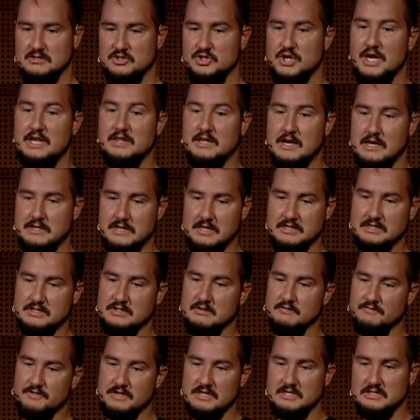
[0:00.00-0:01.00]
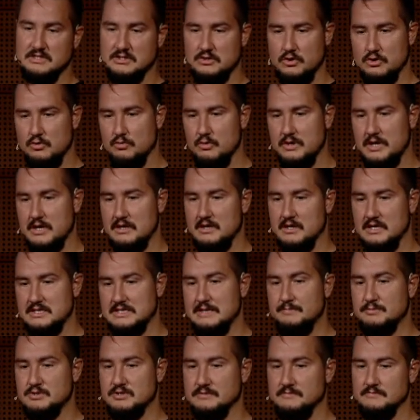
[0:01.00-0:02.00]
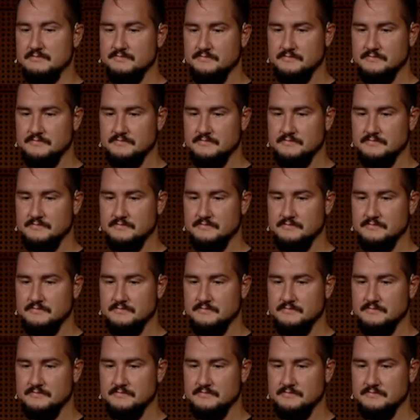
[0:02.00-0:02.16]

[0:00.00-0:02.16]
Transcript: track the identity of these, so you will get an exception.